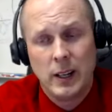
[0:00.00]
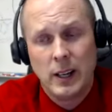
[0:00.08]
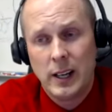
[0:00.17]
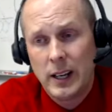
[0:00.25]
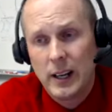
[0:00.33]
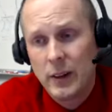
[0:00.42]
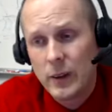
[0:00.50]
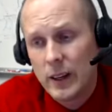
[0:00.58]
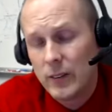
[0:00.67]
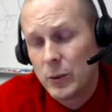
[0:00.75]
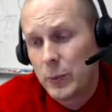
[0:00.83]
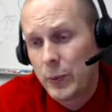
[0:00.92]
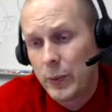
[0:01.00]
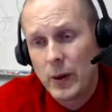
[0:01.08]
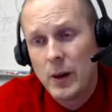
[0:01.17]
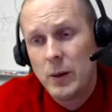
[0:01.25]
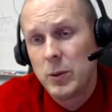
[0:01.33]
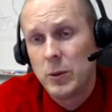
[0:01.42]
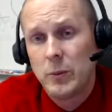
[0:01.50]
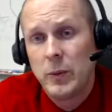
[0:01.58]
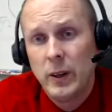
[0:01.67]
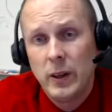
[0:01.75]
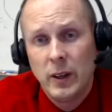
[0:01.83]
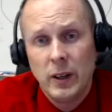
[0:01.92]
I don't have a problem
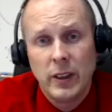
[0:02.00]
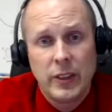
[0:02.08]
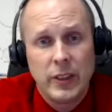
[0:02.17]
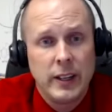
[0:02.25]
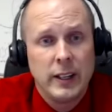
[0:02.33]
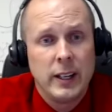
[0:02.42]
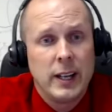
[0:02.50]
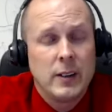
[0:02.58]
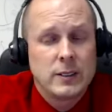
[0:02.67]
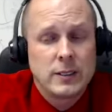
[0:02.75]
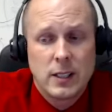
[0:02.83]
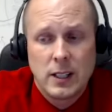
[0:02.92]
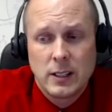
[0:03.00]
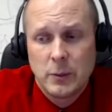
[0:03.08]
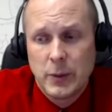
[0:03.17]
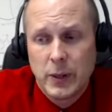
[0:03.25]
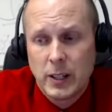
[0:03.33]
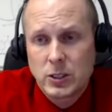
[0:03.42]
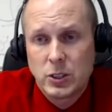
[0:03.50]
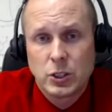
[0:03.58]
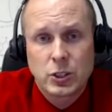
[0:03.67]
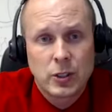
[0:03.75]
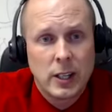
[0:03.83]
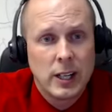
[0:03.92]
thinking outside the box or
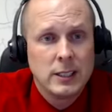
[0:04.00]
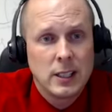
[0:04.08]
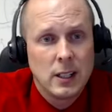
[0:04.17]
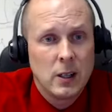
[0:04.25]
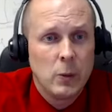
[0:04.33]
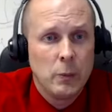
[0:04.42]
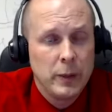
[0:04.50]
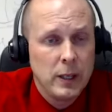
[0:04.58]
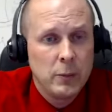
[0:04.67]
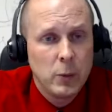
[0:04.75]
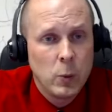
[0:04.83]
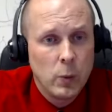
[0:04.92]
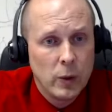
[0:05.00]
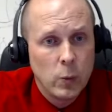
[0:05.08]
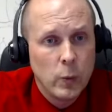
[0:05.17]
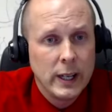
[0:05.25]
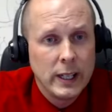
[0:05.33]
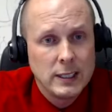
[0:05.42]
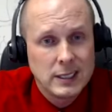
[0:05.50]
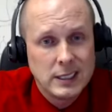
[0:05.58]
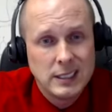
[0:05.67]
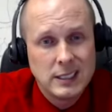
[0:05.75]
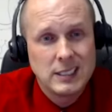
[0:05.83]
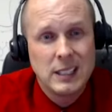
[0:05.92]
trying to help people with ways
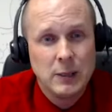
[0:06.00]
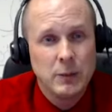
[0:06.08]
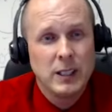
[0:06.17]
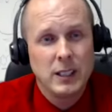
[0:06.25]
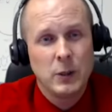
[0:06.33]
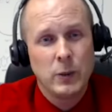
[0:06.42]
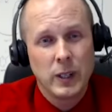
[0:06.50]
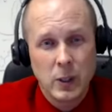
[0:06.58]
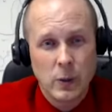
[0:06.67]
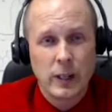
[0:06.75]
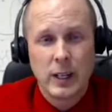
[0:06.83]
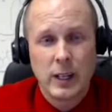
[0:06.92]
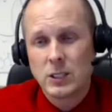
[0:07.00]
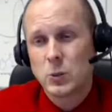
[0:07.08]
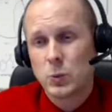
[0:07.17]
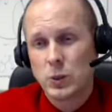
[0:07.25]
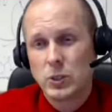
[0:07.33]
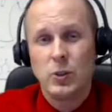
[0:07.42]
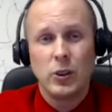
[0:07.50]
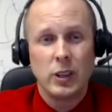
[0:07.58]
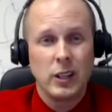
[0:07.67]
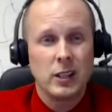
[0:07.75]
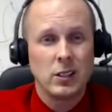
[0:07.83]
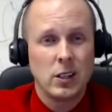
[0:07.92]
that seemingly would go against what you
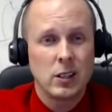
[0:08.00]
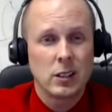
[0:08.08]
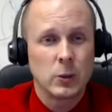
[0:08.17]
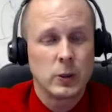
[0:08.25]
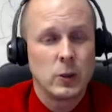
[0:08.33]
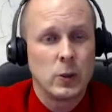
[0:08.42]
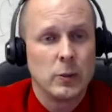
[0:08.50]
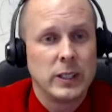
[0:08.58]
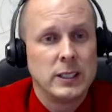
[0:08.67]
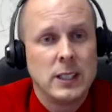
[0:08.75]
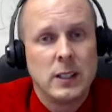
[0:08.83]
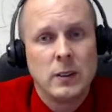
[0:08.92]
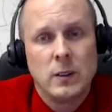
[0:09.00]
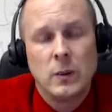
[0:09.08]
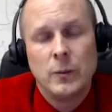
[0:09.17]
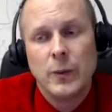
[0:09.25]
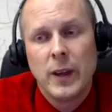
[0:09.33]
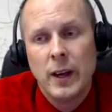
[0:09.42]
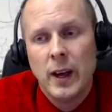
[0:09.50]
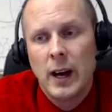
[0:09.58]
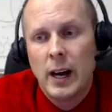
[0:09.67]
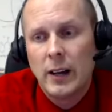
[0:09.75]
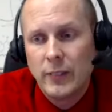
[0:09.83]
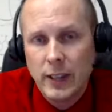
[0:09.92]
think a doctor would normally tell you.
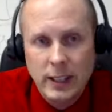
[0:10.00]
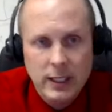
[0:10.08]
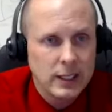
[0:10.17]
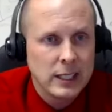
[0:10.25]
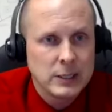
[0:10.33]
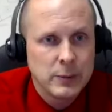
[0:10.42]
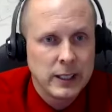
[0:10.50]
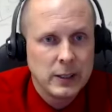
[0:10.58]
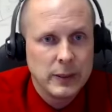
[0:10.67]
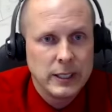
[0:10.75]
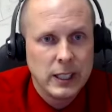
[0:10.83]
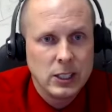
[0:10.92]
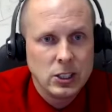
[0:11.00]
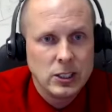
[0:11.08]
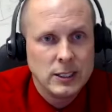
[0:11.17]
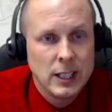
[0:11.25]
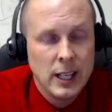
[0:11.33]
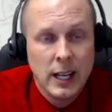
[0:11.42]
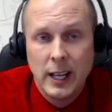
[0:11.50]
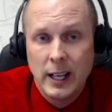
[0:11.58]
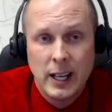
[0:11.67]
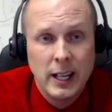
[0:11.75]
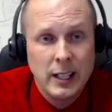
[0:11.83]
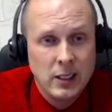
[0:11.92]
I recognize my limitations, and
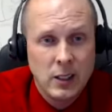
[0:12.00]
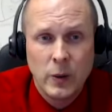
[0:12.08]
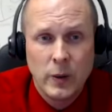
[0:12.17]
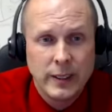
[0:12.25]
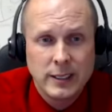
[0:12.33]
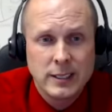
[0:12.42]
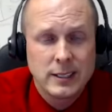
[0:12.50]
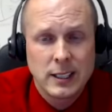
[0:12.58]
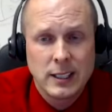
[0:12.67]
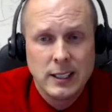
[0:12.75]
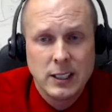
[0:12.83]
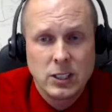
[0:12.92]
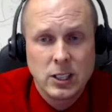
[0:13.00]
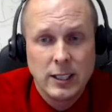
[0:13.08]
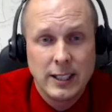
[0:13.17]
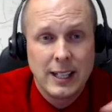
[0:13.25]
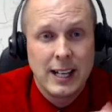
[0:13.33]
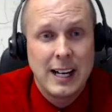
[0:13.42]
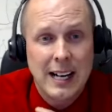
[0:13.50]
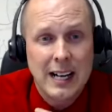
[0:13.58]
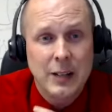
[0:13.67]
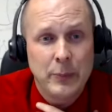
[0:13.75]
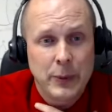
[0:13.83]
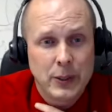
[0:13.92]
I know this is a condition that
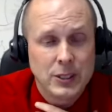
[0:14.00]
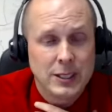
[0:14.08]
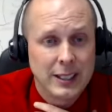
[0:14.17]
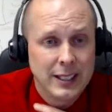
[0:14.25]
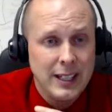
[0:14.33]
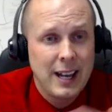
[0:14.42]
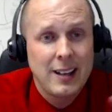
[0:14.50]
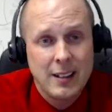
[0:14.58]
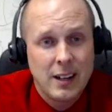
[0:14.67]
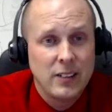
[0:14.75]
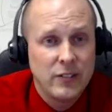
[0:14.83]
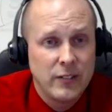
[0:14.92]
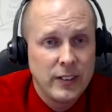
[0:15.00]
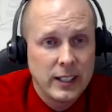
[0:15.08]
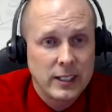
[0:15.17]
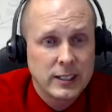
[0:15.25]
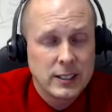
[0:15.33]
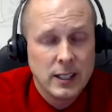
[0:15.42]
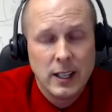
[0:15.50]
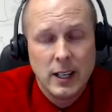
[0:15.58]
I personally cannot fix.